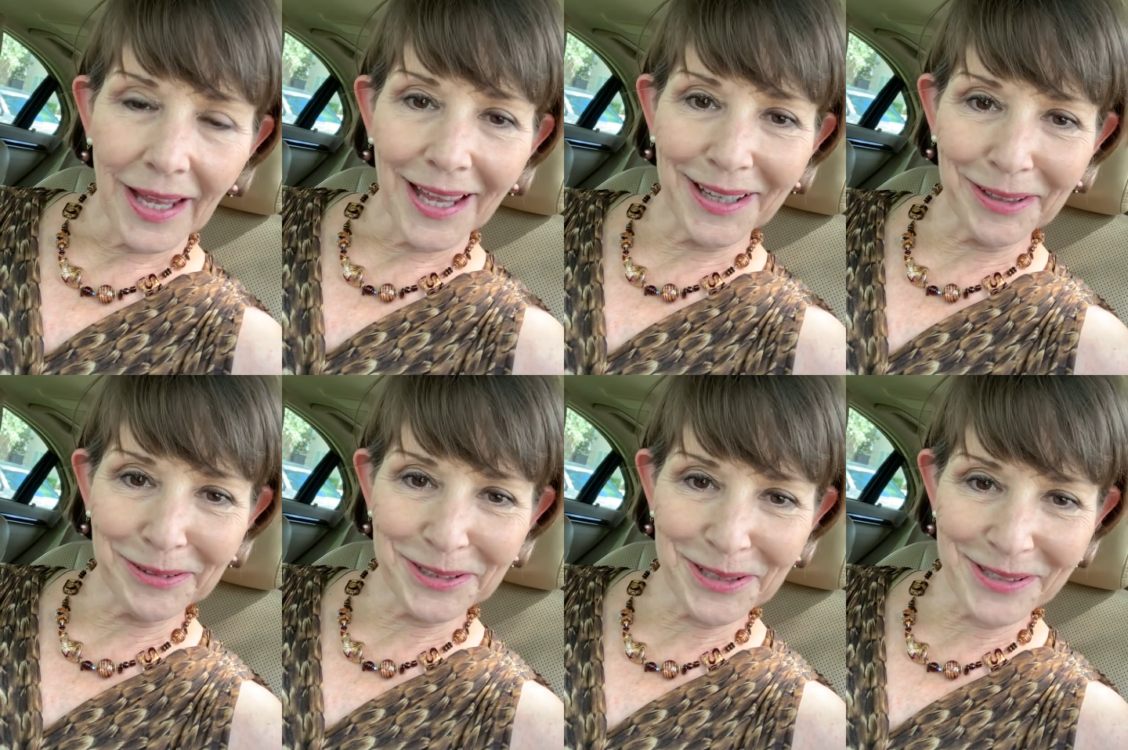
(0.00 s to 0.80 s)
Hello,
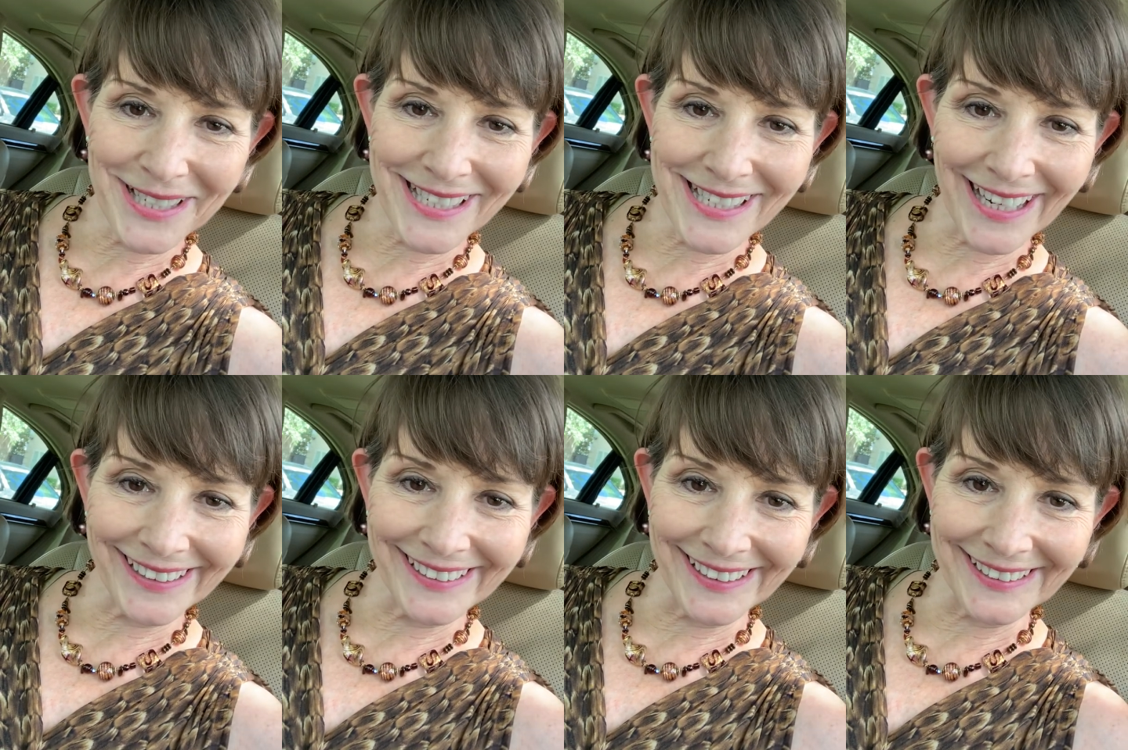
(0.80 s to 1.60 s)
Houston,
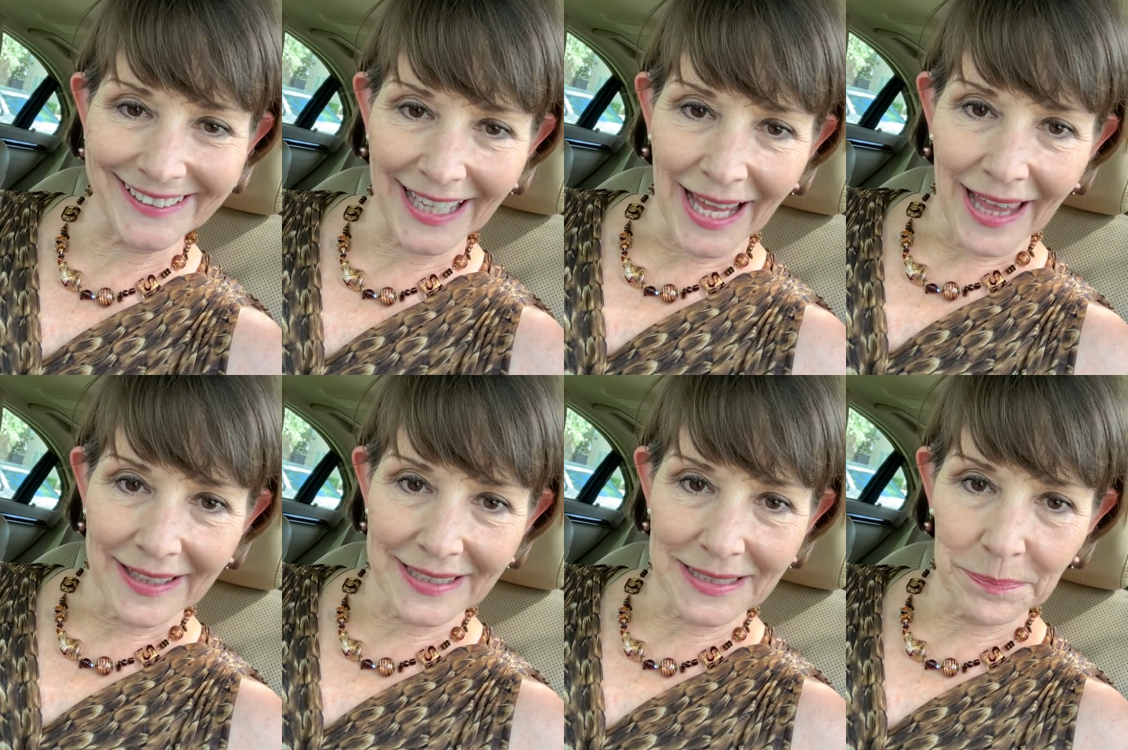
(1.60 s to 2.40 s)
Texas.
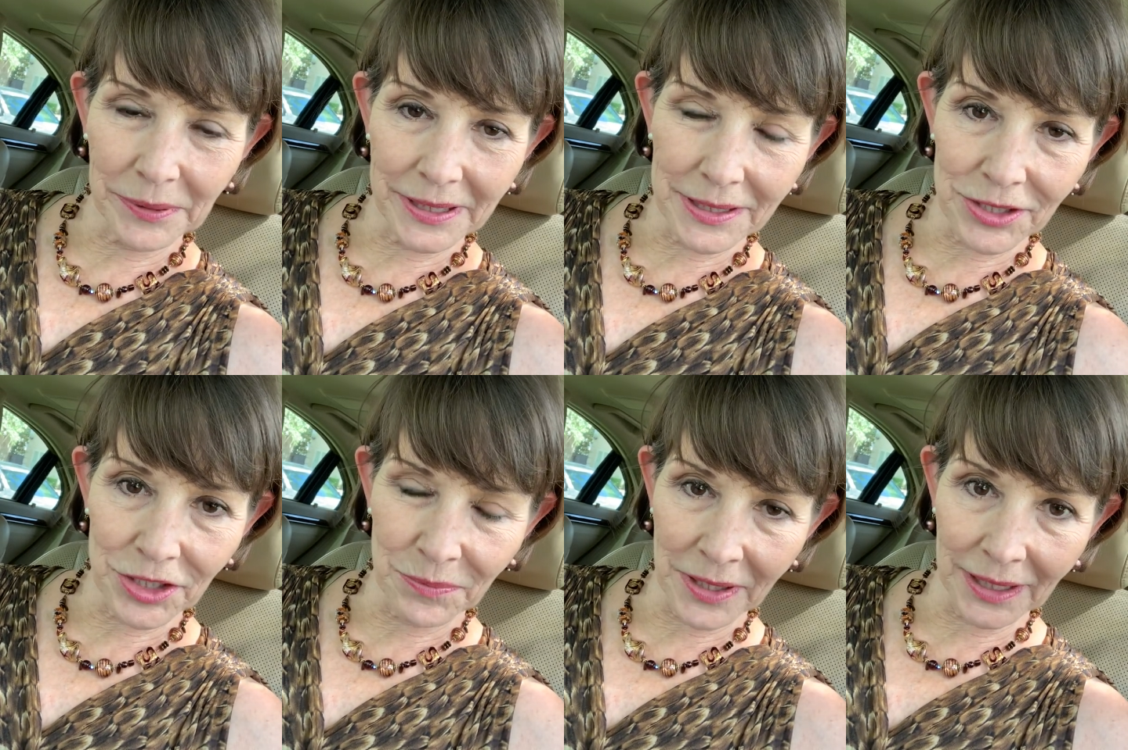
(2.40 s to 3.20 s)
This is Belinda
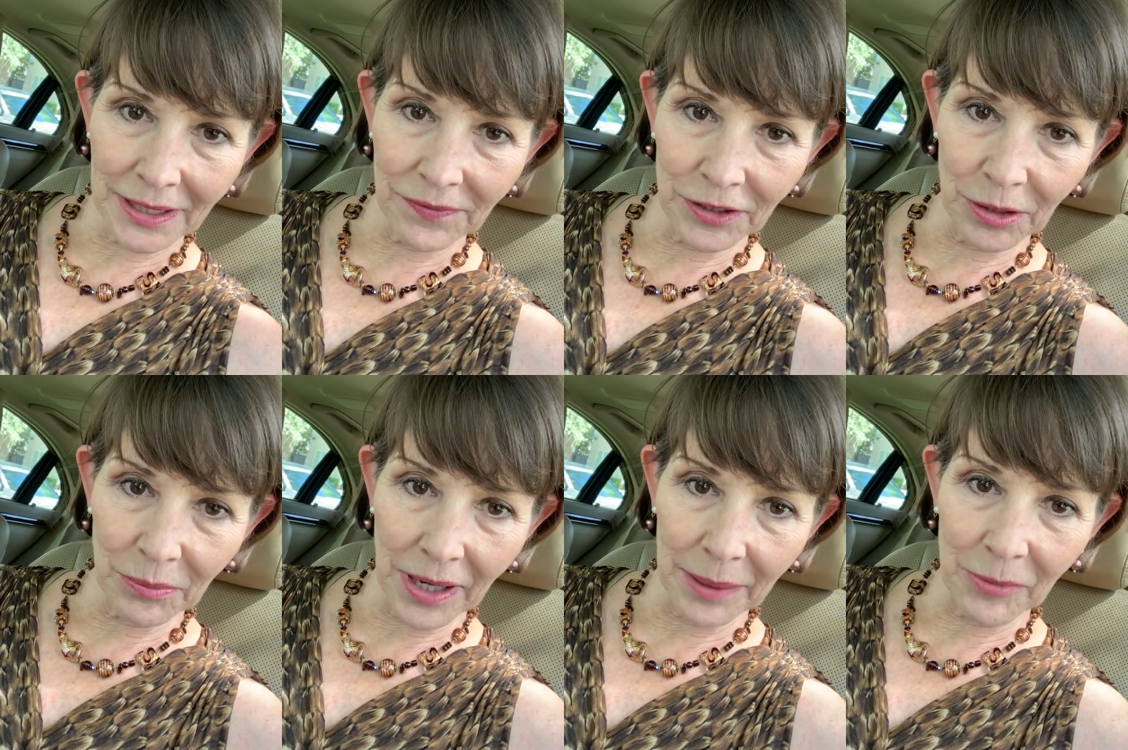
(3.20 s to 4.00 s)
Schmidt giving you
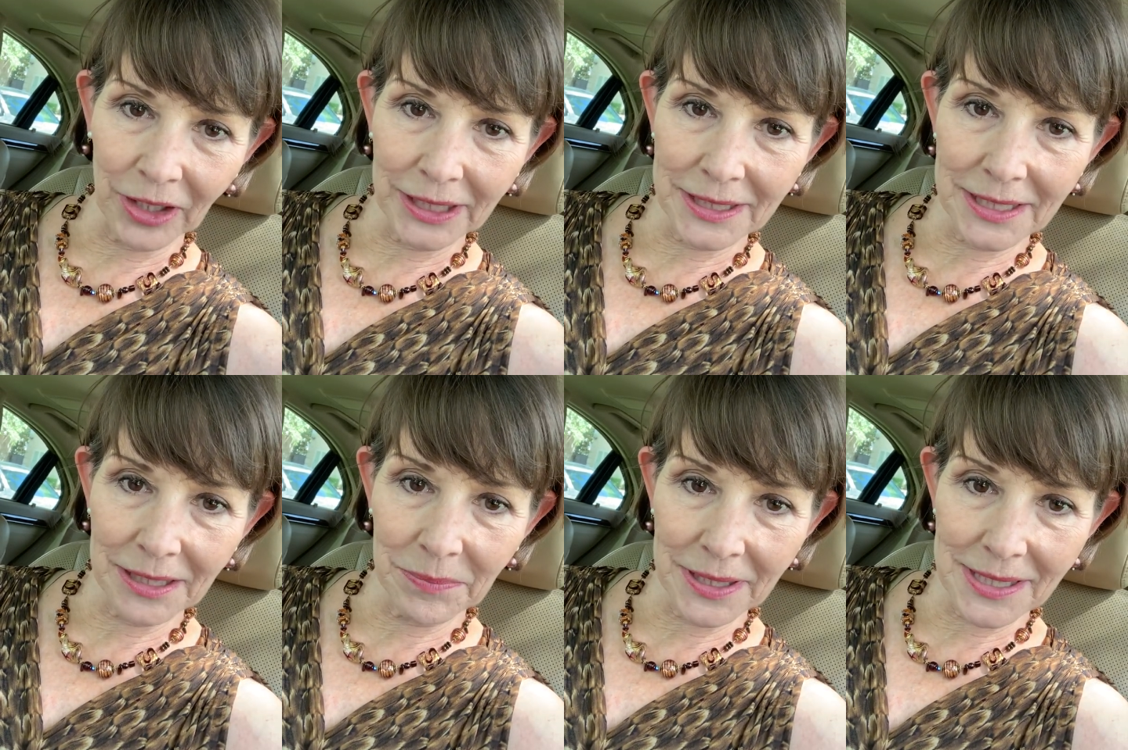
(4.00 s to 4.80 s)
my market
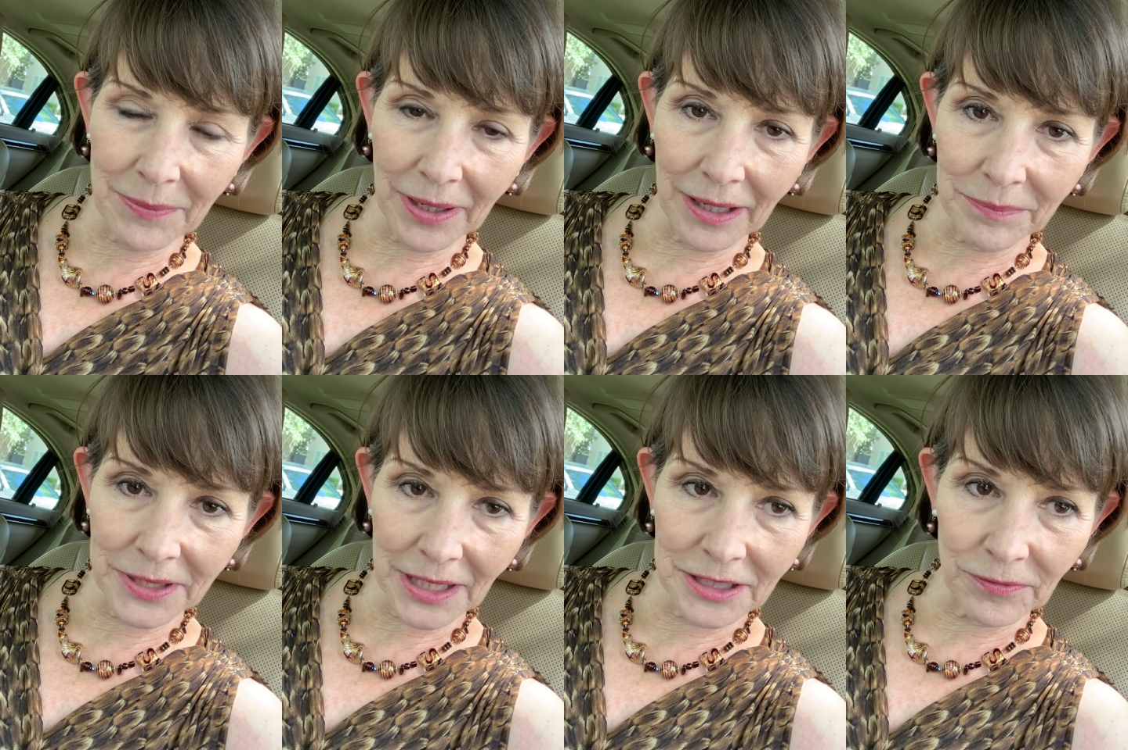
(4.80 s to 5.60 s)
tidbits and my
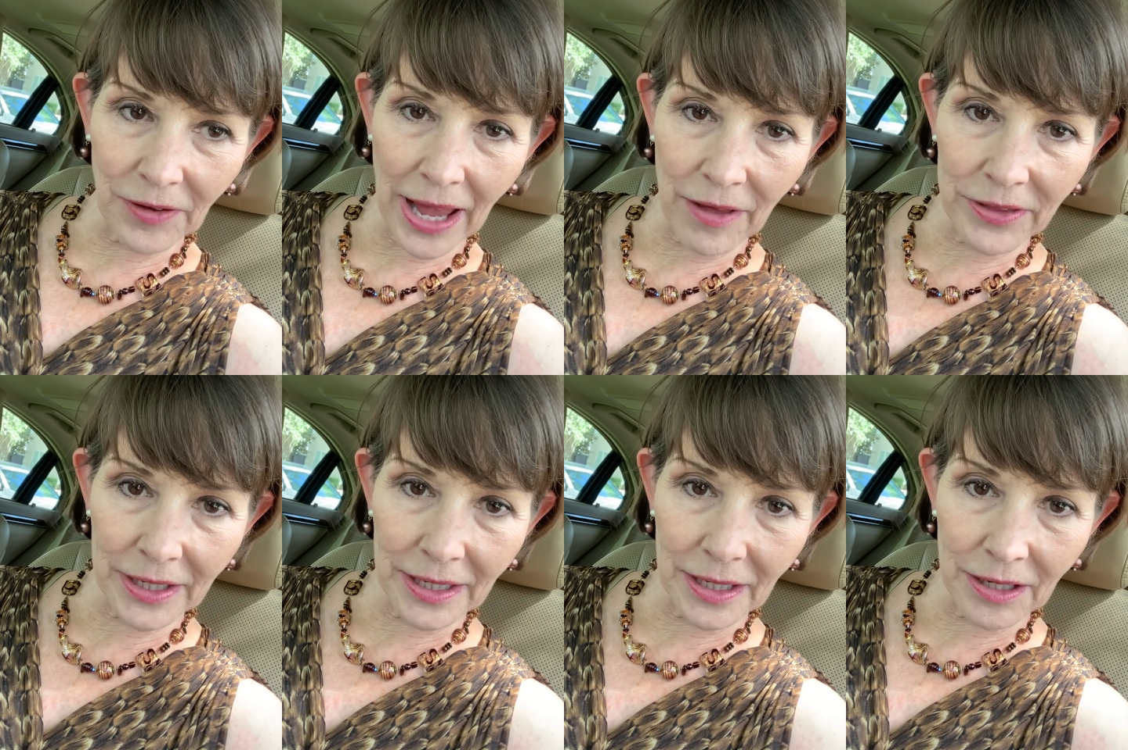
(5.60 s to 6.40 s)
updates of how
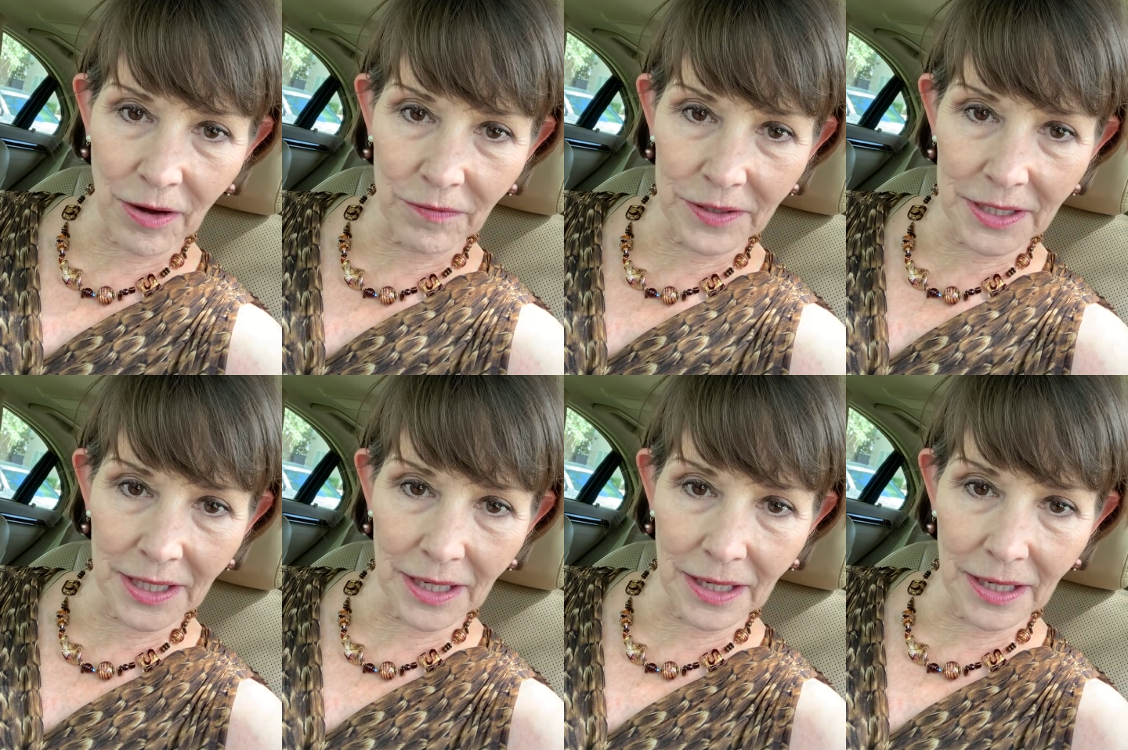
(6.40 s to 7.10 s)
the COVID